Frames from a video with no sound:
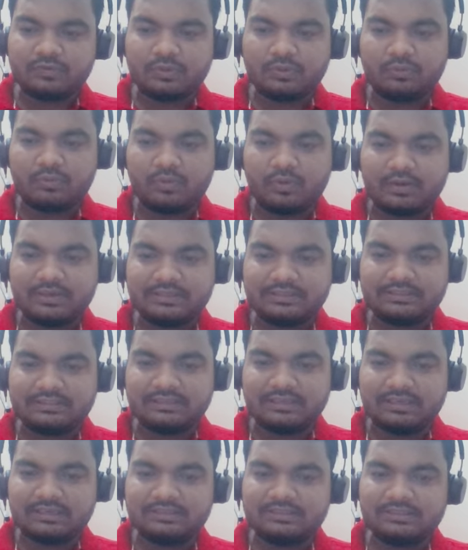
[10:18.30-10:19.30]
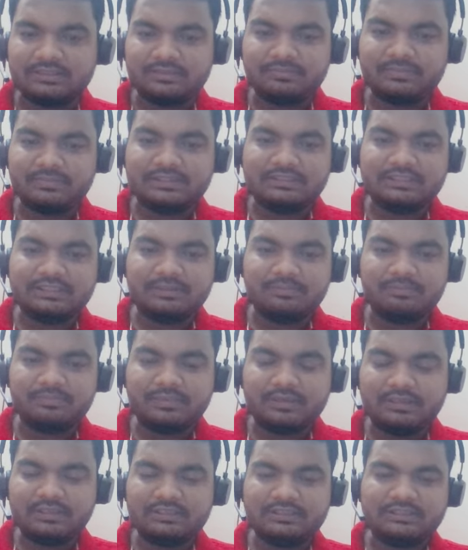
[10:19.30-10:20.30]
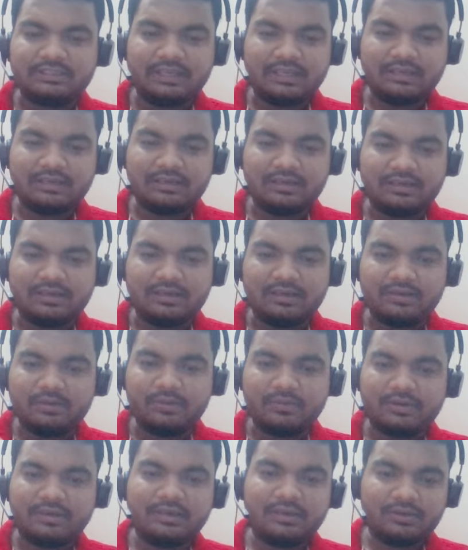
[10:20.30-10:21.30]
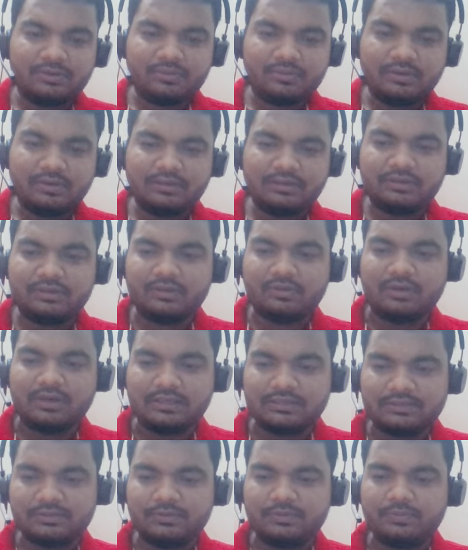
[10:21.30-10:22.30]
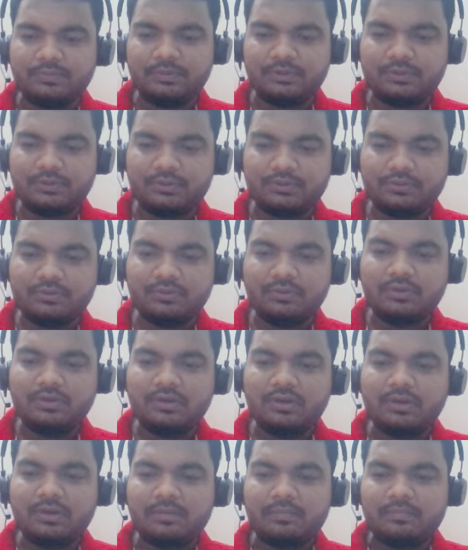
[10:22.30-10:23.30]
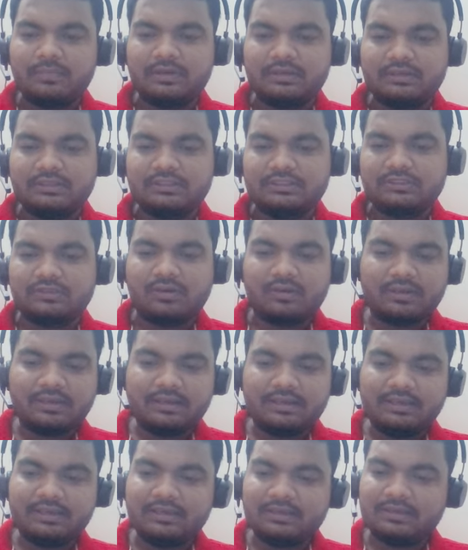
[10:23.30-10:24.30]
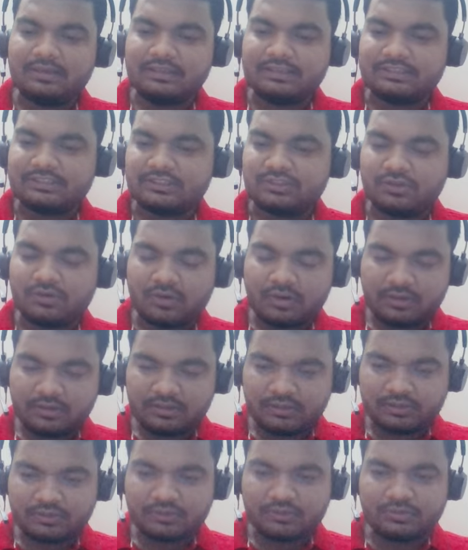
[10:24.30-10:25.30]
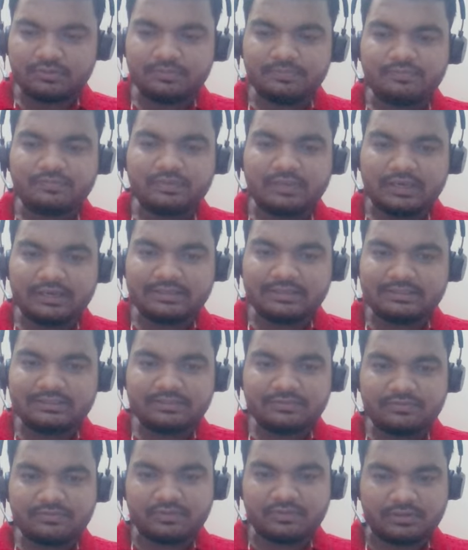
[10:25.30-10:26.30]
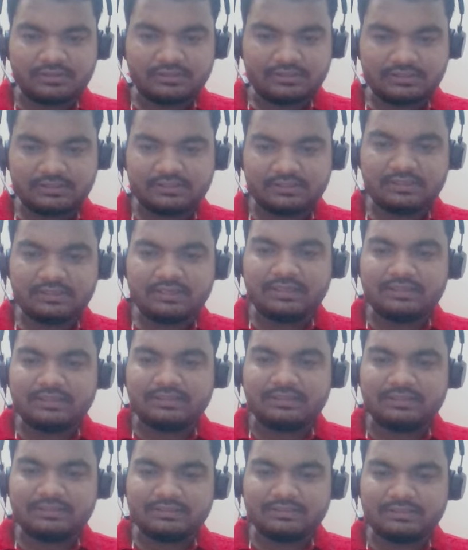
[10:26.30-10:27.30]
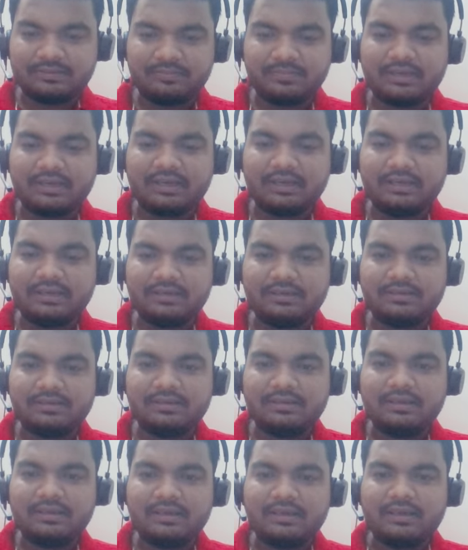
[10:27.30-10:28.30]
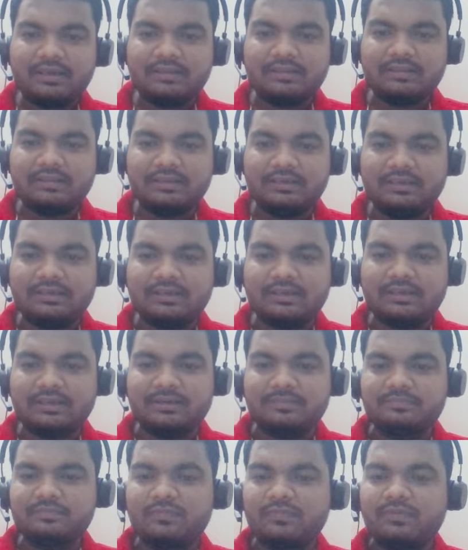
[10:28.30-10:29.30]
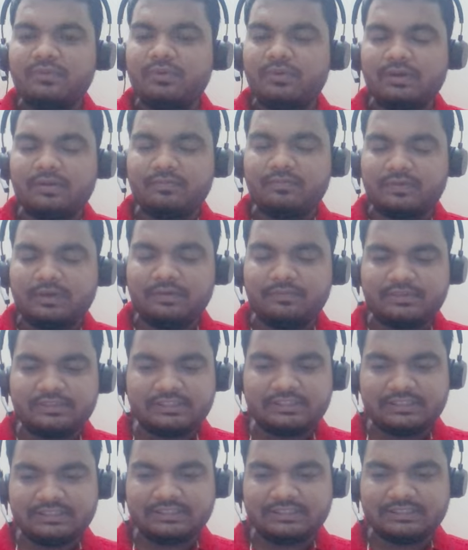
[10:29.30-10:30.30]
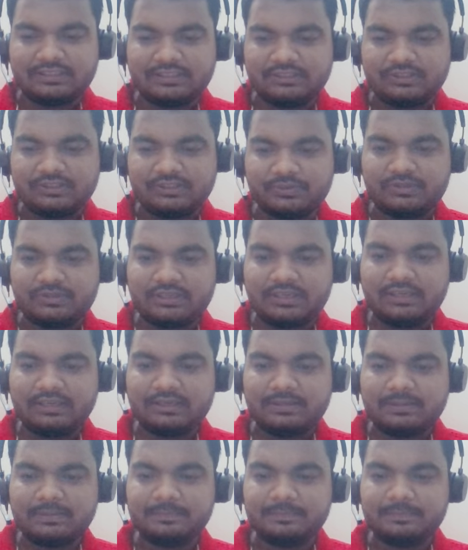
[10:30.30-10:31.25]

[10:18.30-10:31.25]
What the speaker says: what is the answer? Basically say, looking into it, your answer would be true, but this shockingly is not the true, it is false. The reason behind the floating point precision issues, right?